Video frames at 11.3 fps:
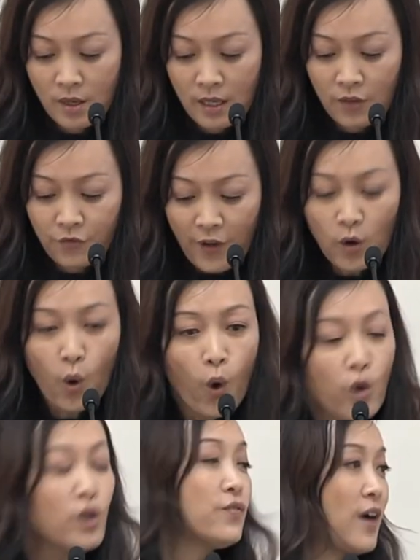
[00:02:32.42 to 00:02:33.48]
In fact,
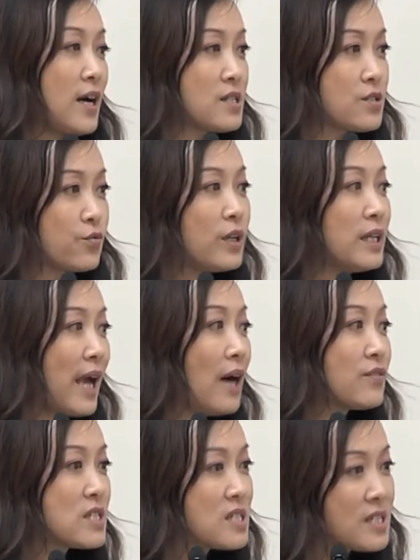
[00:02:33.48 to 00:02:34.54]
all of us really
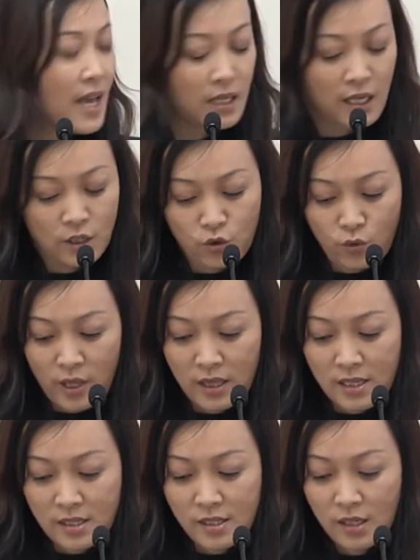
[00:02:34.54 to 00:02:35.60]
have a stake in doing
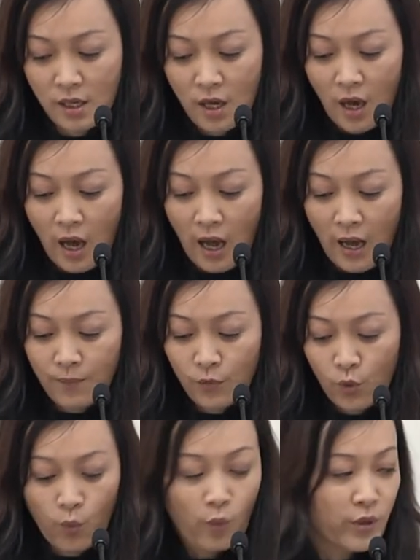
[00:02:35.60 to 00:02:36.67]
this. Um,
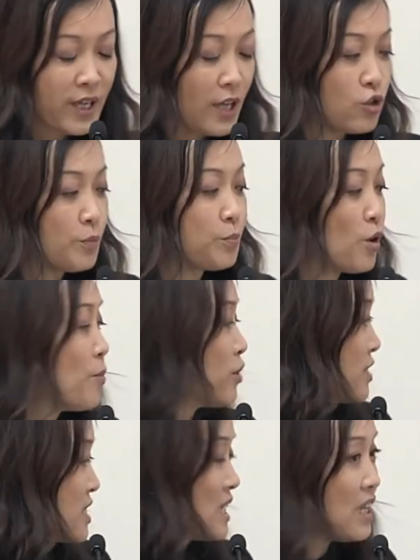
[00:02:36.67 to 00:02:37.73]
what we can to promote
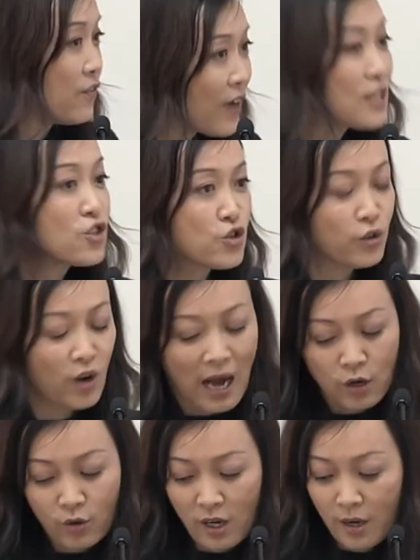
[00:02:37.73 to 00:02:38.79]
this eventual
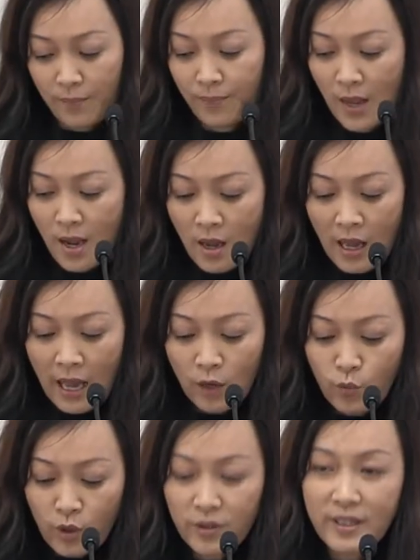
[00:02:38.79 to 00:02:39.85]
outcome.
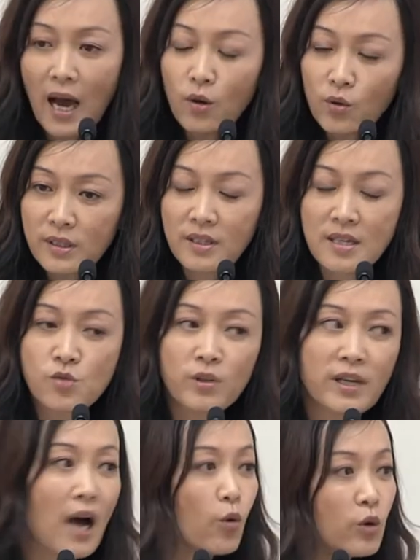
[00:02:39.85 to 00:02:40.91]
And we will not, this will
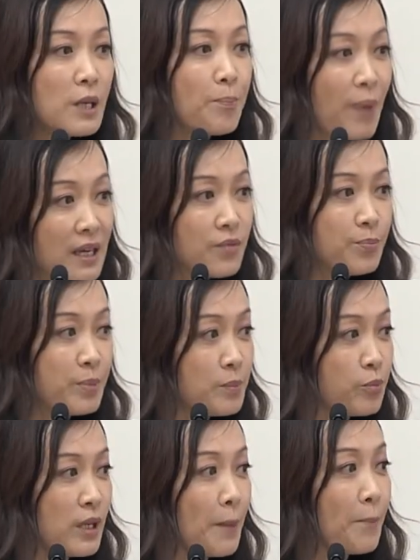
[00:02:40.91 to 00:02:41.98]
not only benefit,
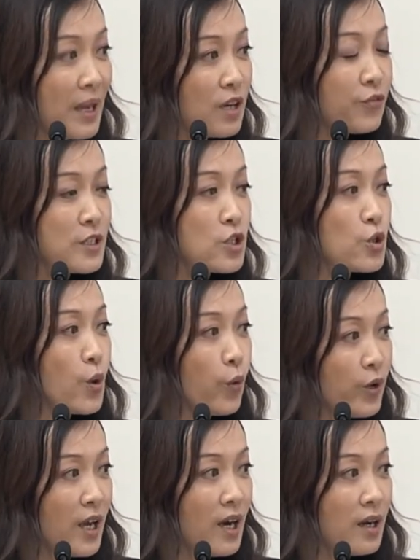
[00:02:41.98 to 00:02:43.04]
bring benefit to
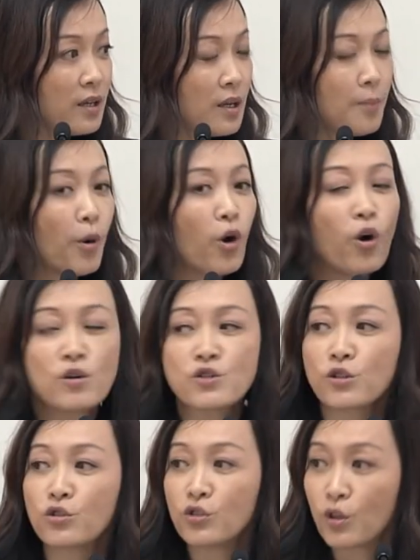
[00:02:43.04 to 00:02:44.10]
Korea, but
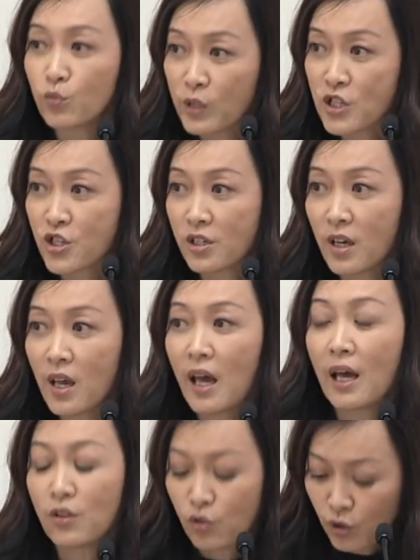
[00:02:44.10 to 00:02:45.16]
also to the region
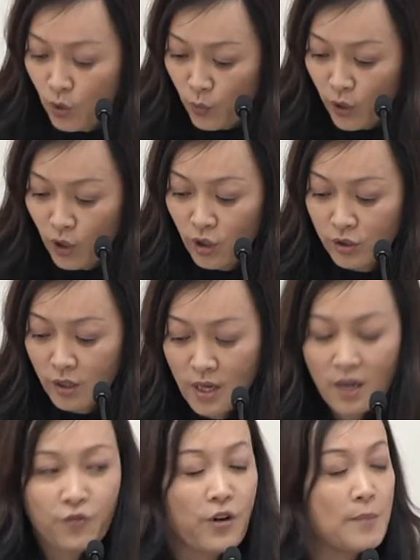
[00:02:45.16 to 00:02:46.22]
and to the world
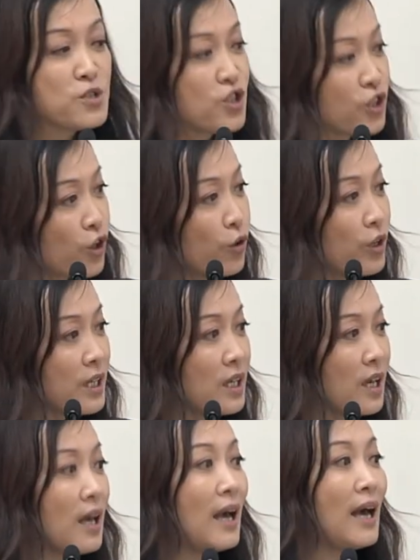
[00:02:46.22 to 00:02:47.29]
from
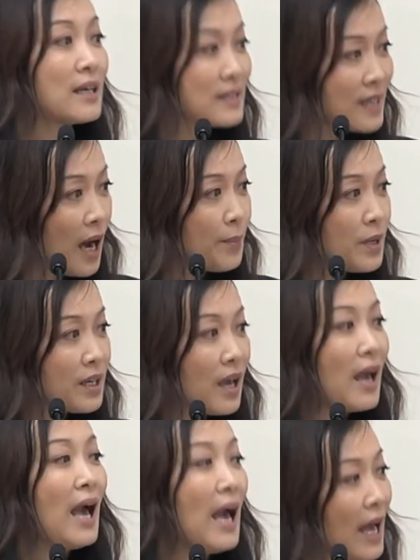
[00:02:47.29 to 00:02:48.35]
security, economic,
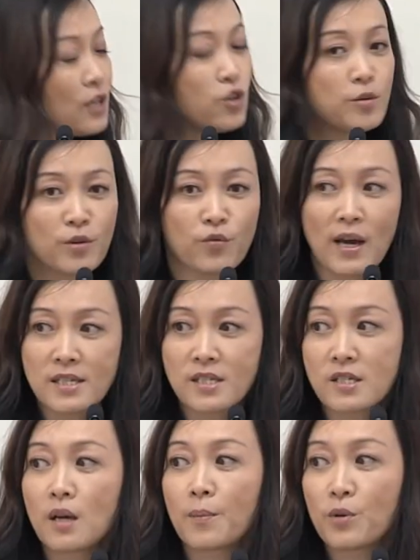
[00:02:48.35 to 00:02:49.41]
and human
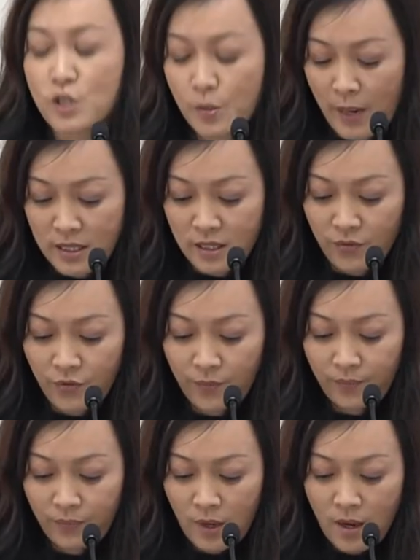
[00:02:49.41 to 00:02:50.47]
rights perspective.
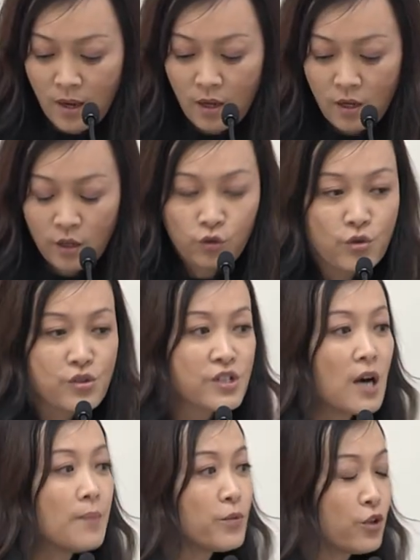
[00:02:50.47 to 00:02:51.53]
To
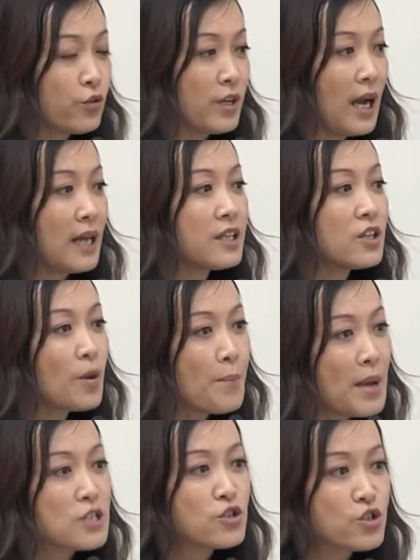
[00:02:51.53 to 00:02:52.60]
some degree, I think the
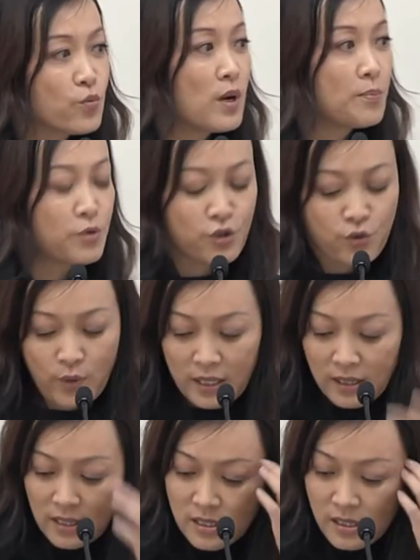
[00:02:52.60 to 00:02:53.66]
measures we are pursuing,
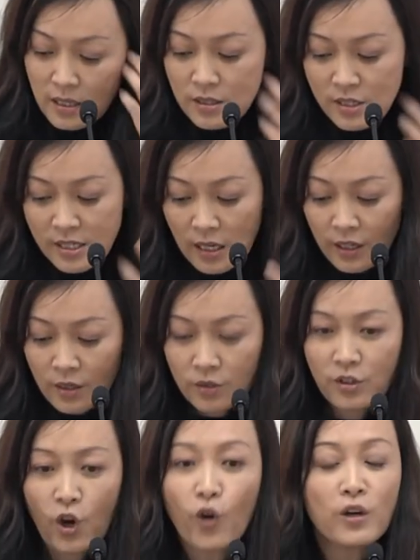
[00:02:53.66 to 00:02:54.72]
these uh,
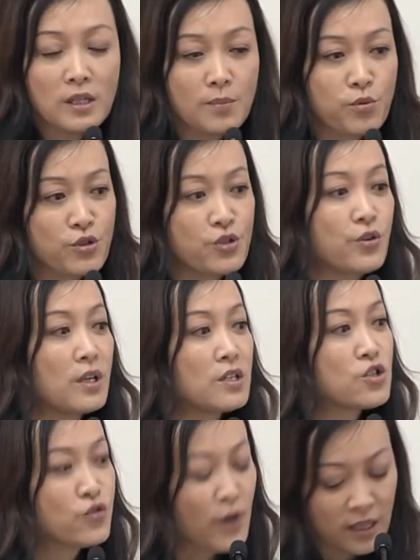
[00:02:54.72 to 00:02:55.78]
currently pursuing,
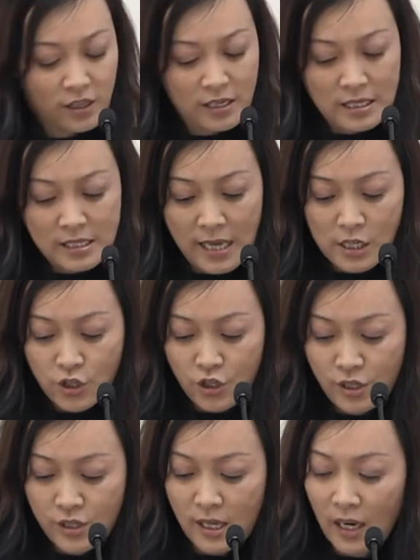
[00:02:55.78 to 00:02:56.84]
strengthening
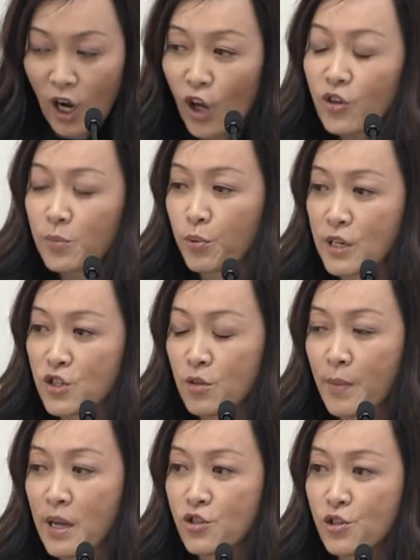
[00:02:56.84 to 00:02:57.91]
sanctions and other pressure
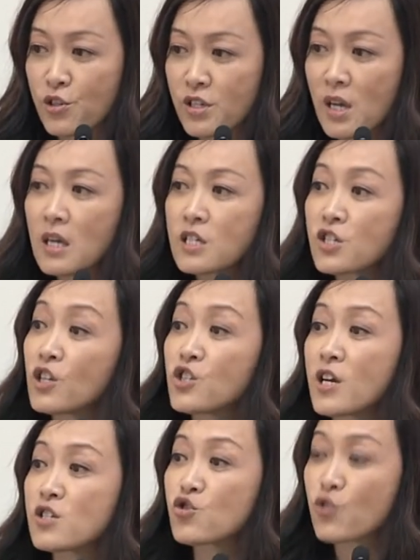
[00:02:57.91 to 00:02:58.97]
measures, such
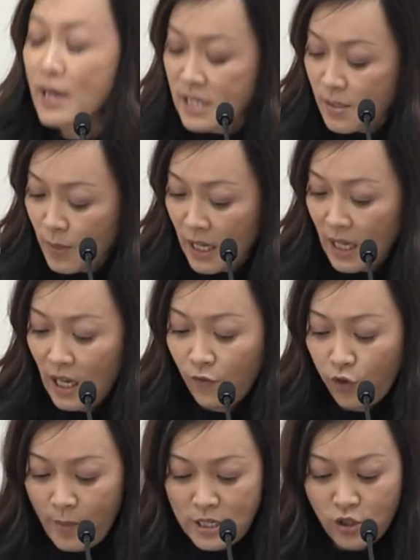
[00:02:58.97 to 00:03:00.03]
as transmitting
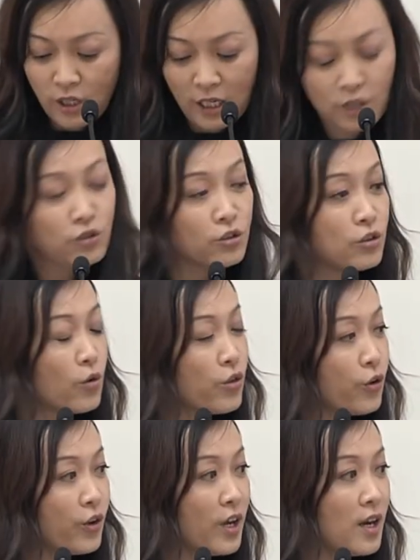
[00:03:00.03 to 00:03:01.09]
information into North
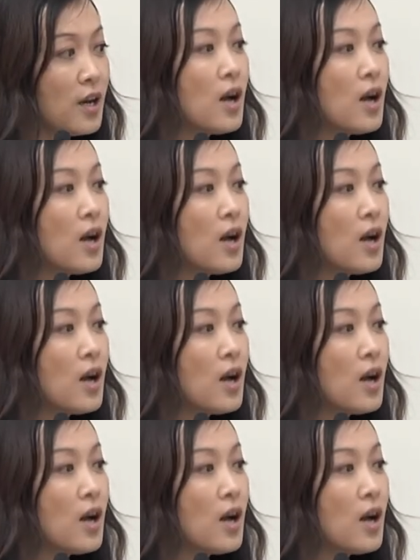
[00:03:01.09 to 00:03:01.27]
Korea